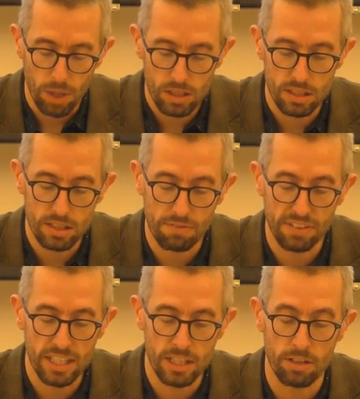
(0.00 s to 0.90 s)
Marx's
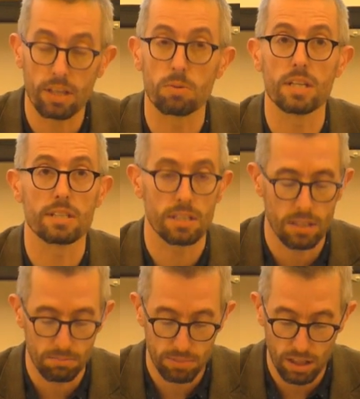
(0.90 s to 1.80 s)
deflationary
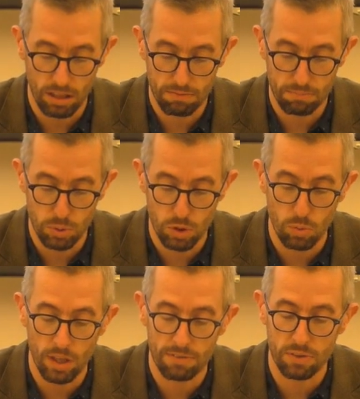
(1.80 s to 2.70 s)
criticisms of
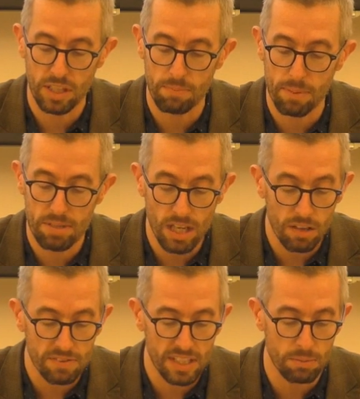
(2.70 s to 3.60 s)
bourgeois freedom
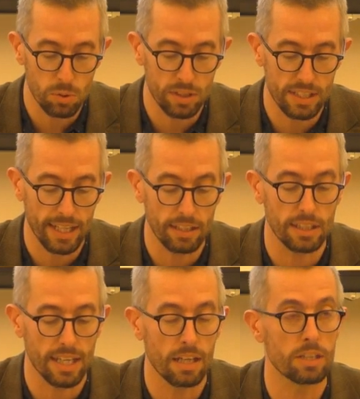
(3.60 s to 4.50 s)
themselves seem to entail
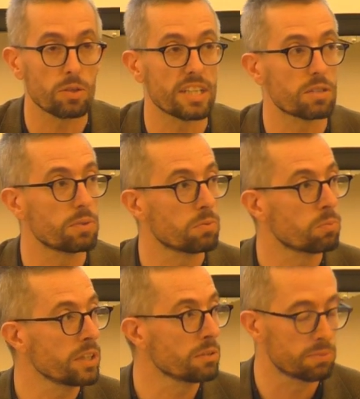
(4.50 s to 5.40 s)
a contrast with
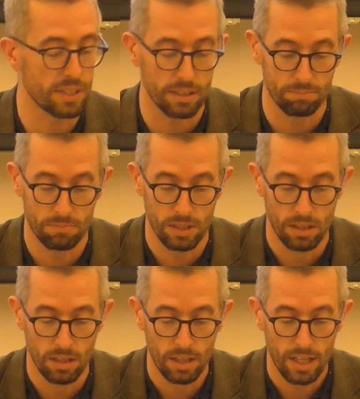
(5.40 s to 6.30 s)
real freedom.
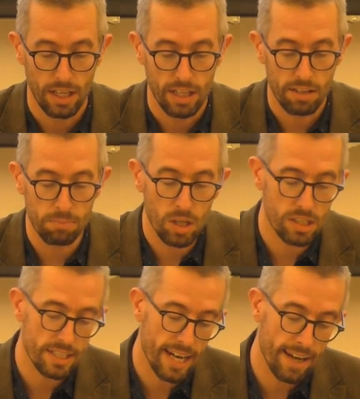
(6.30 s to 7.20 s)
If
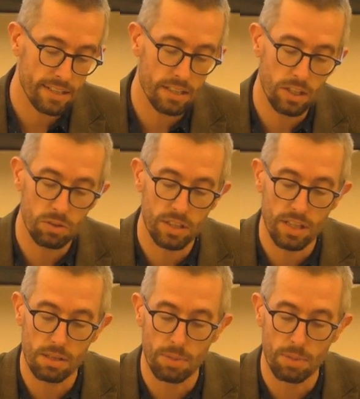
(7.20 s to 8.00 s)
Marx attacks the notion that